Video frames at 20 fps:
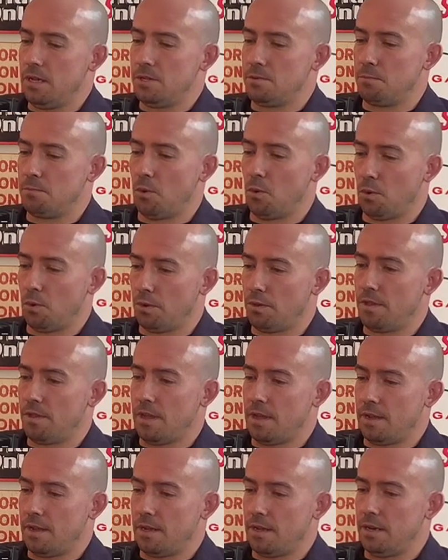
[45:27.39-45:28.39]
more
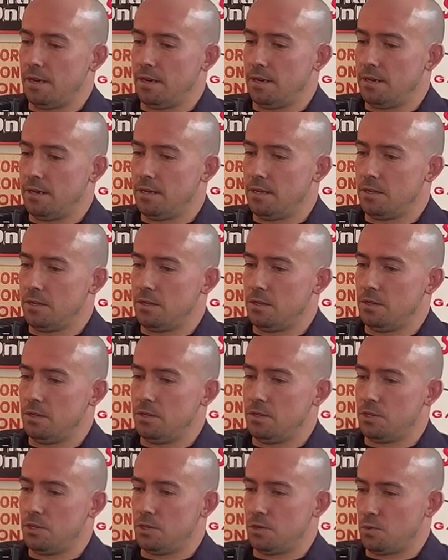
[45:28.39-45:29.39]
than
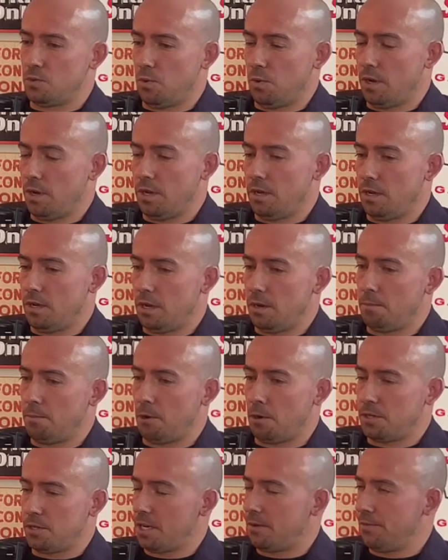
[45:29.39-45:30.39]
just what a
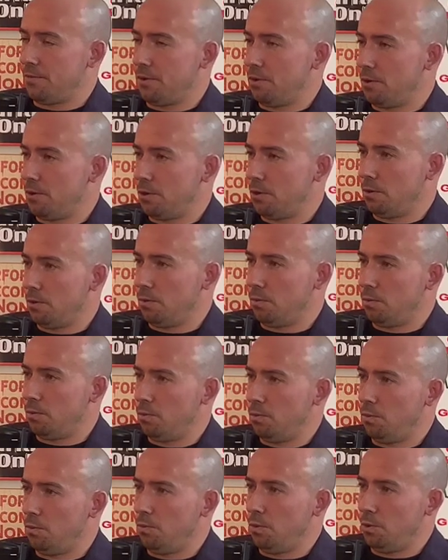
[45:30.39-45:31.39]
part-time realtor
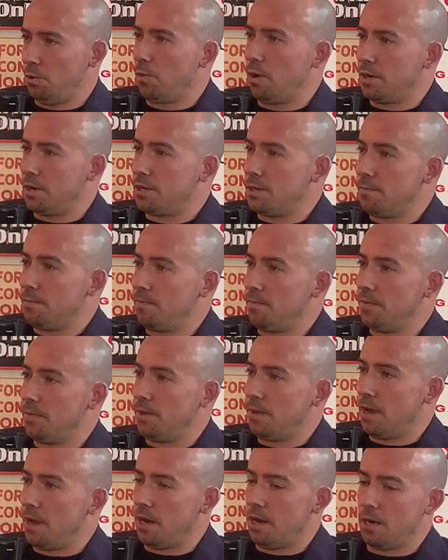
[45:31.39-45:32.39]
would want.
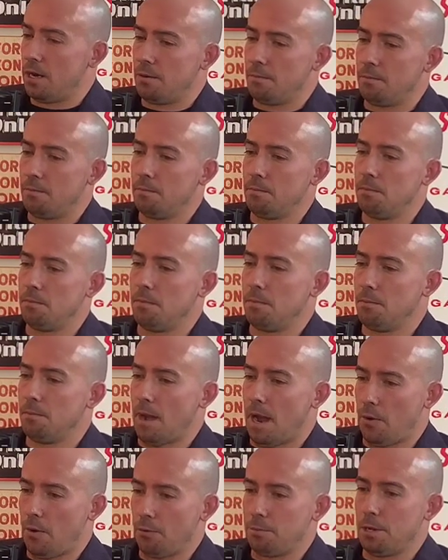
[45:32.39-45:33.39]
I
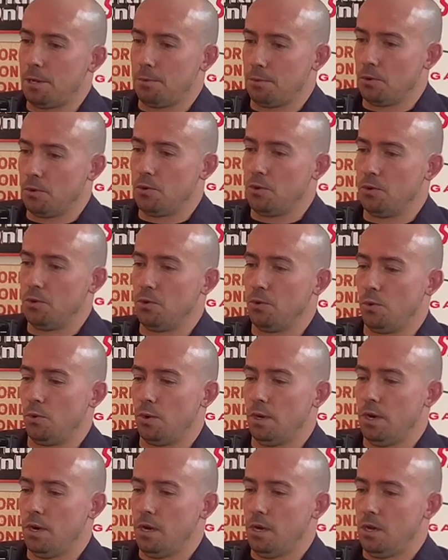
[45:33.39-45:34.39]
want people who
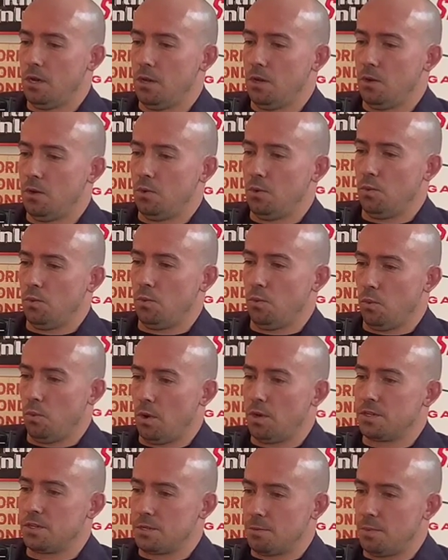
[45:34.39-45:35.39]

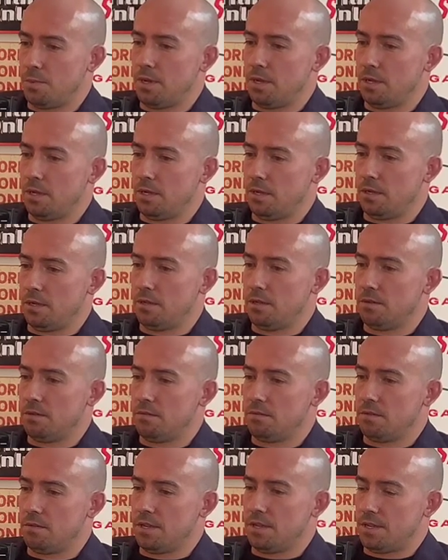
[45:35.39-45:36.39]
want to be
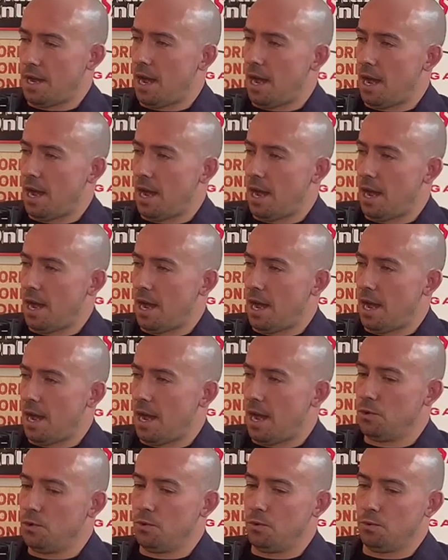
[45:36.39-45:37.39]
the top, you
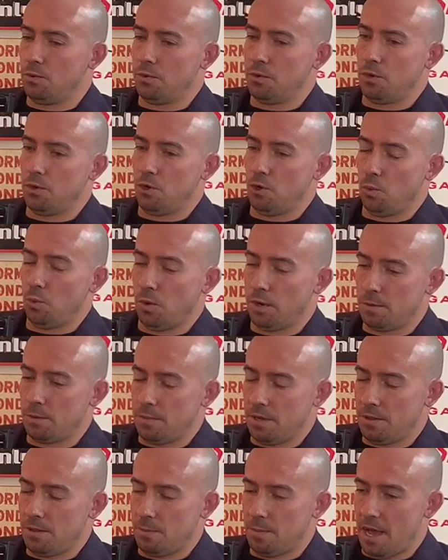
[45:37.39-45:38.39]
know, who want to
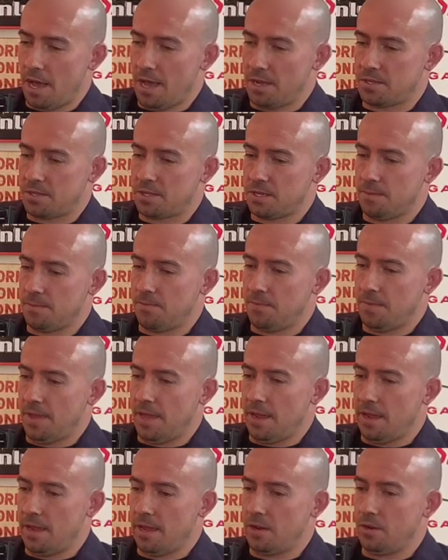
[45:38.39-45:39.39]
be the best
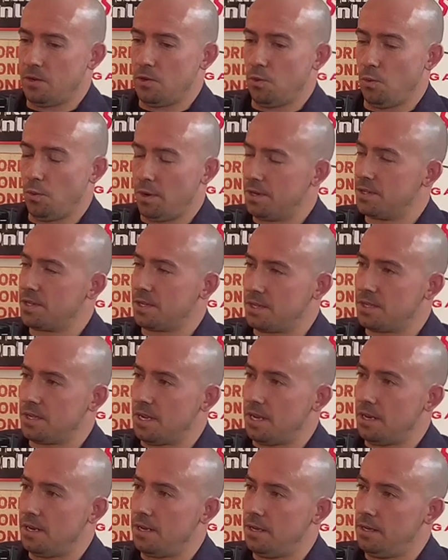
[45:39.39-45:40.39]
and who want to succeed.